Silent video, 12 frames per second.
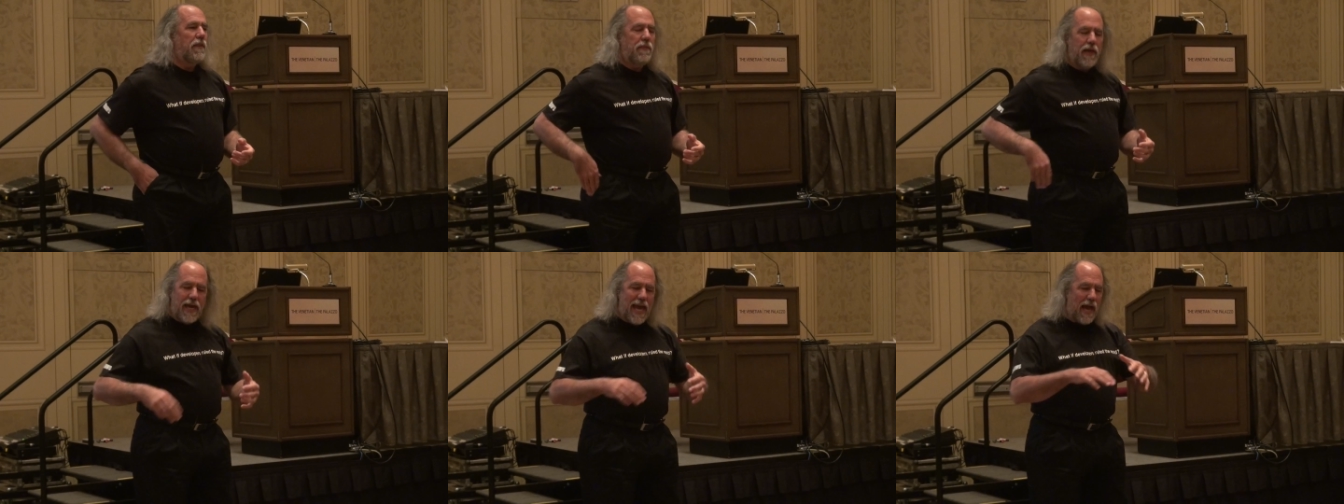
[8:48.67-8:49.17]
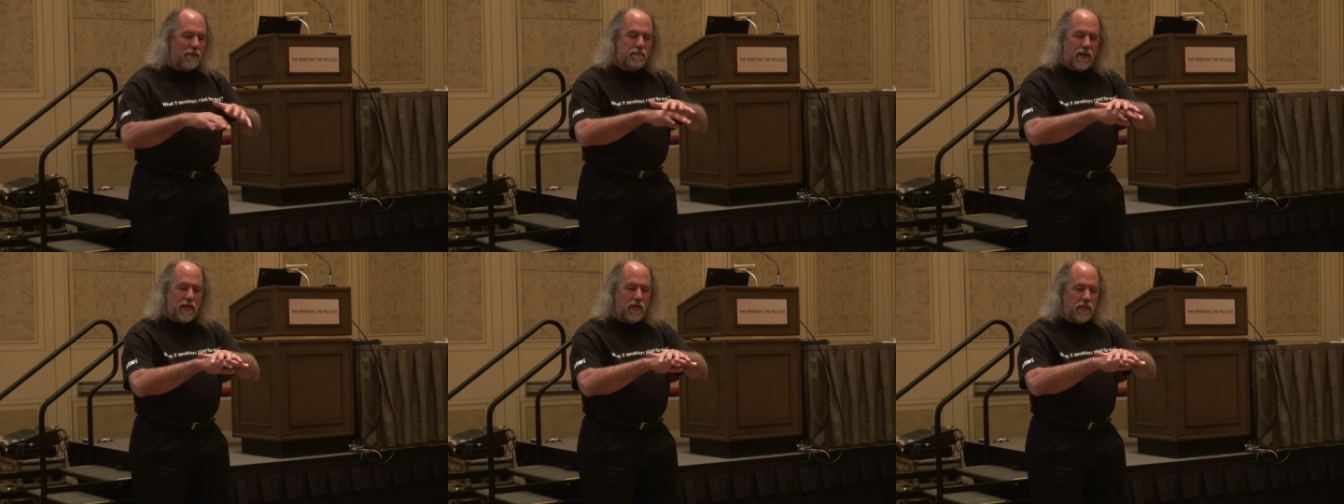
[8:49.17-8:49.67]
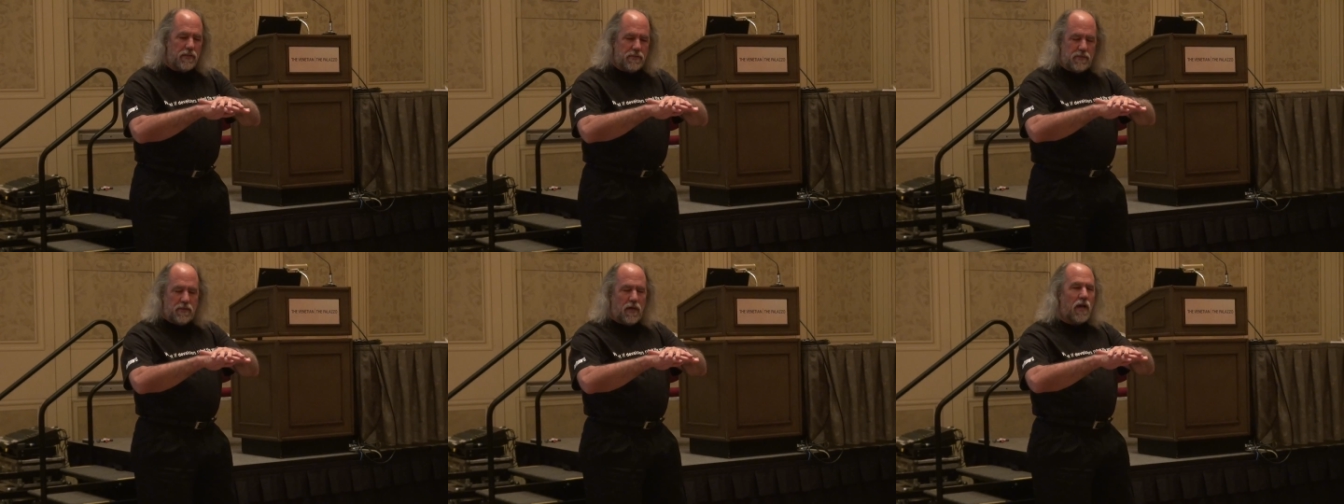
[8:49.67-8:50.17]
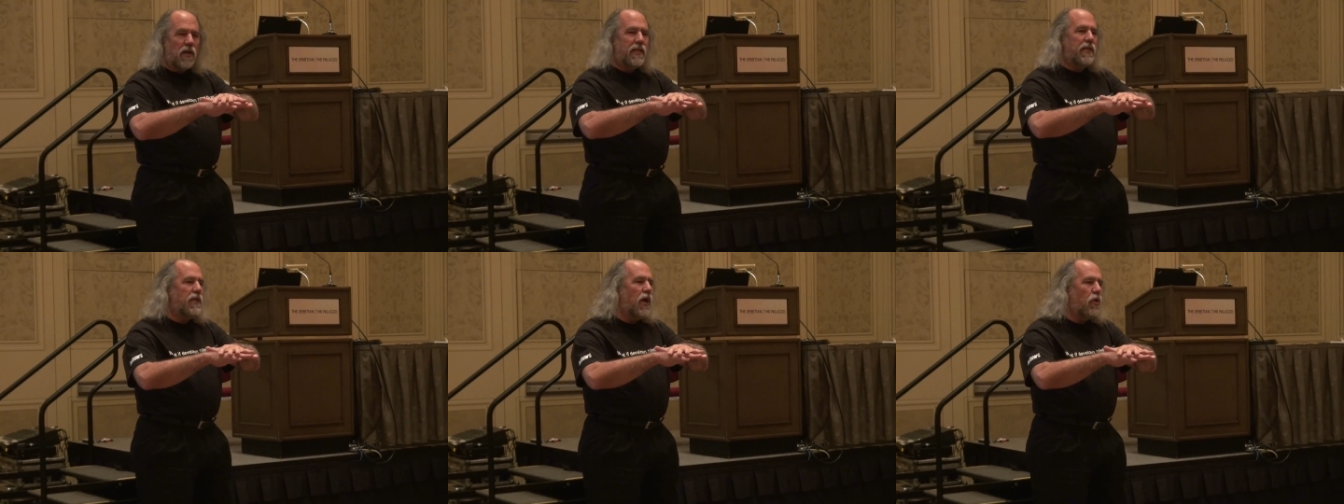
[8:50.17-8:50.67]
they have not
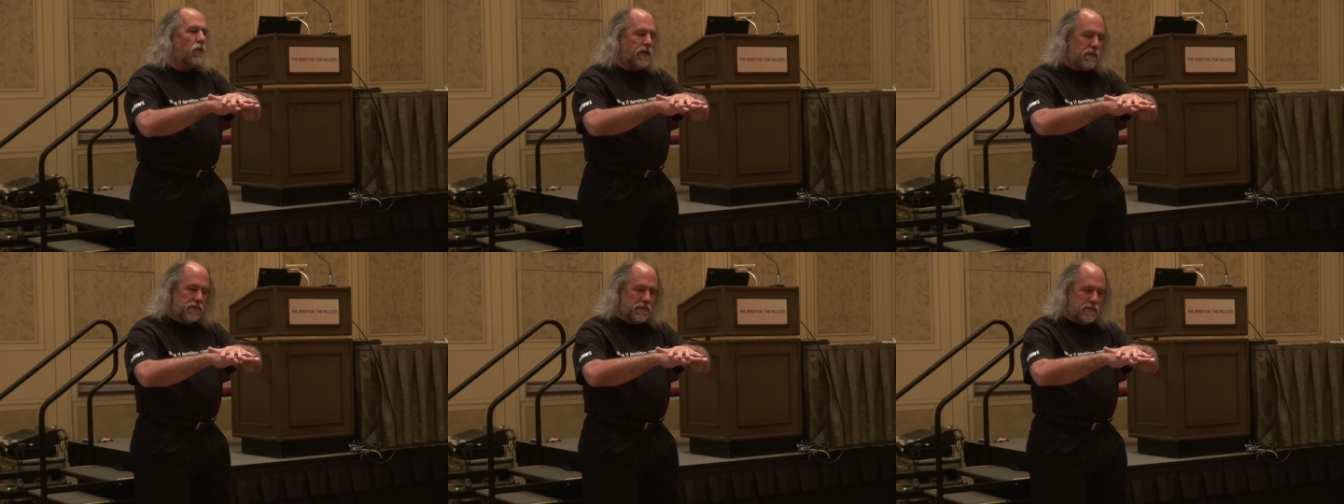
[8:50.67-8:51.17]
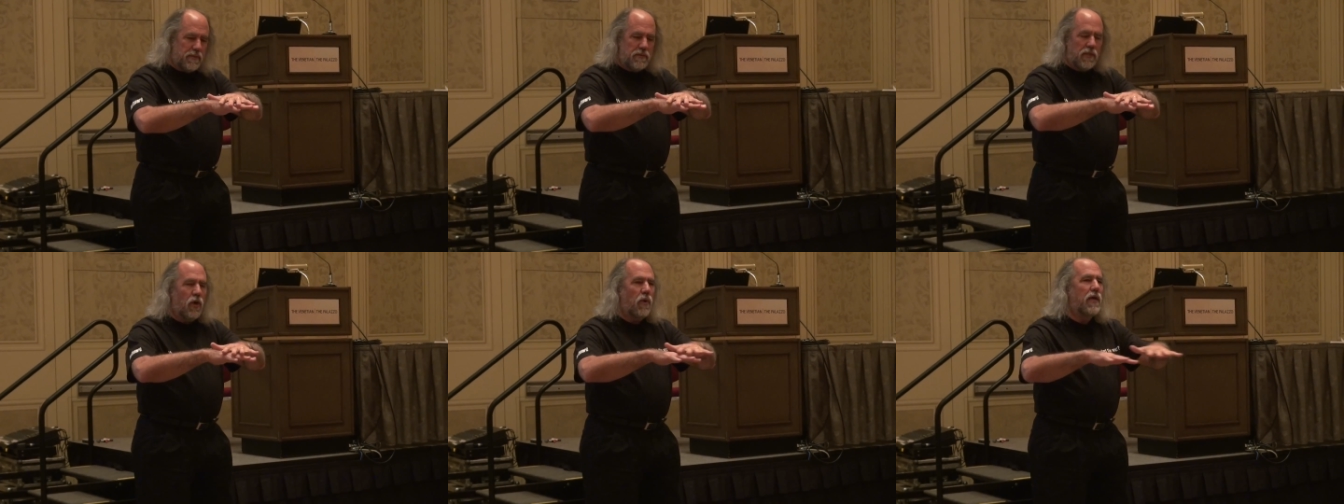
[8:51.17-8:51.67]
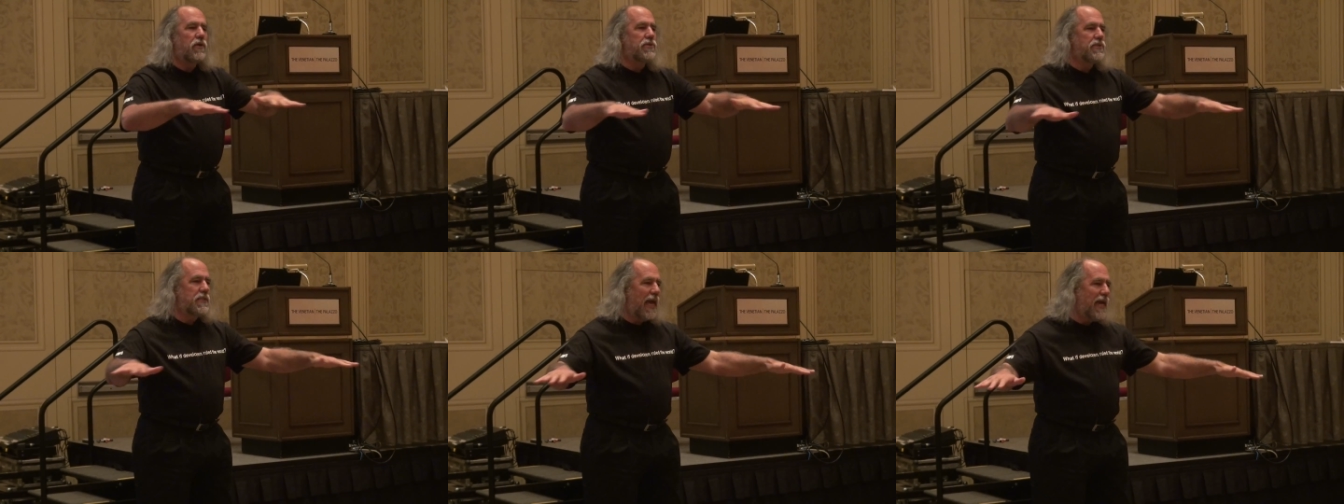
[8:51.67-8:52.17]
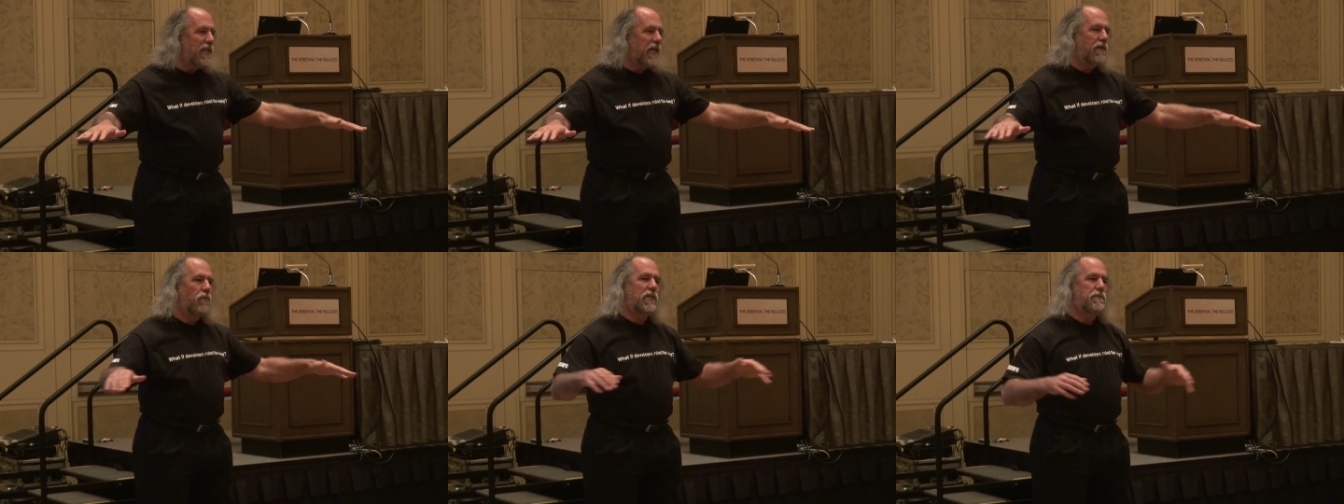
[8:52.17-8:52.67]
only no understanding
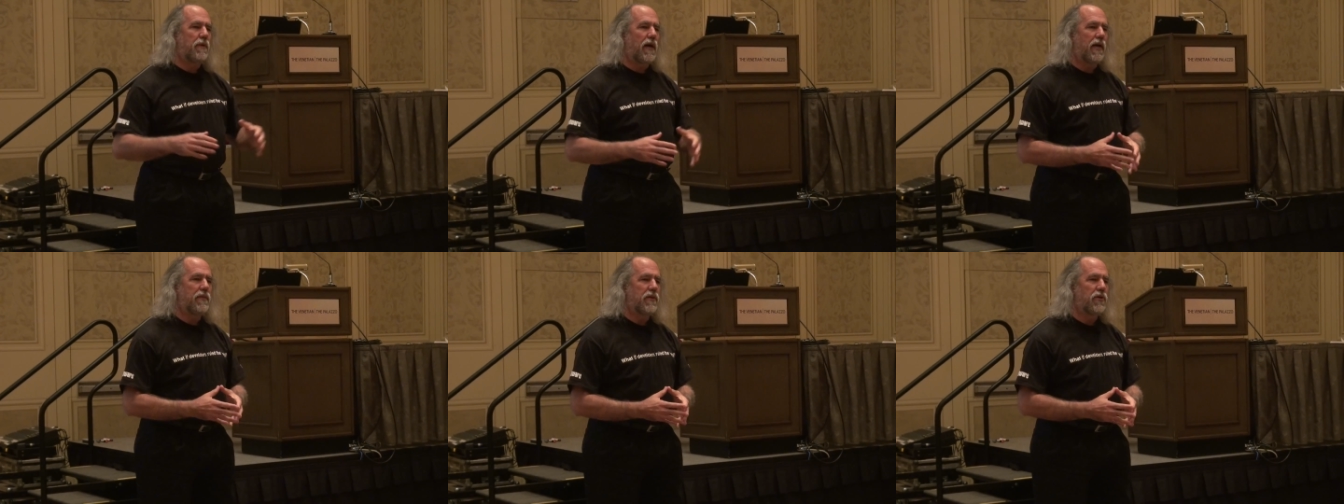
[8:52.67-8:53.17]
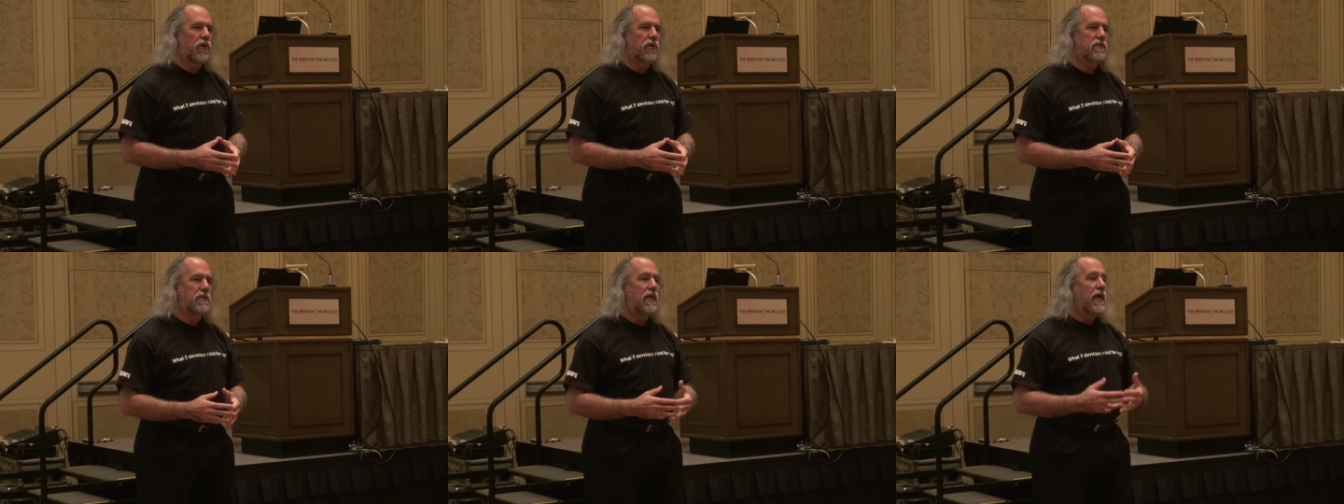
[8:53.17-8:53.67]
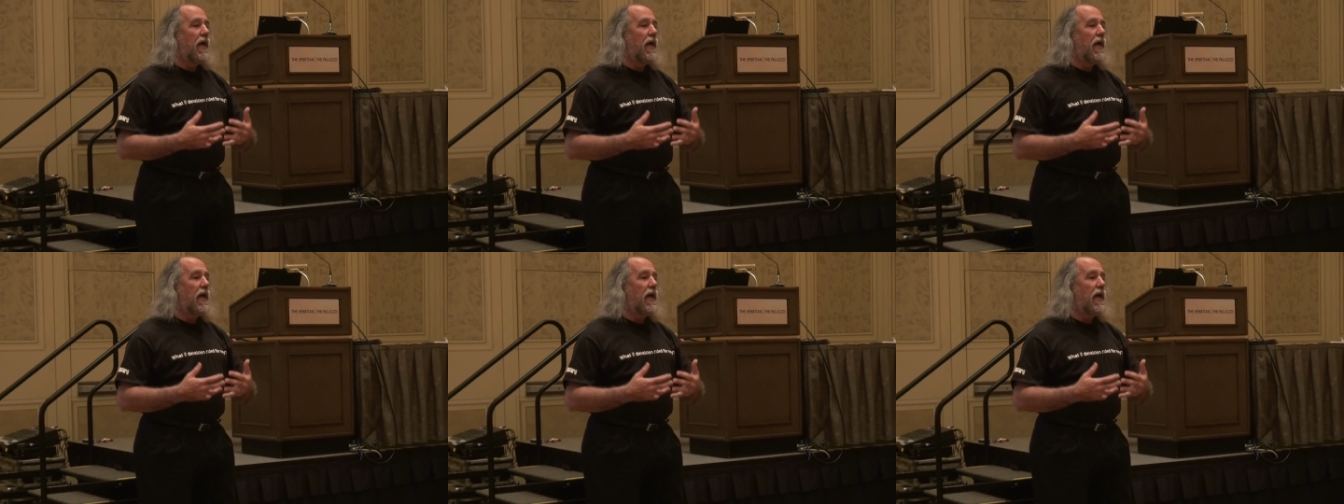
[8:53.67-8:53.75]
of what's behind the curtain,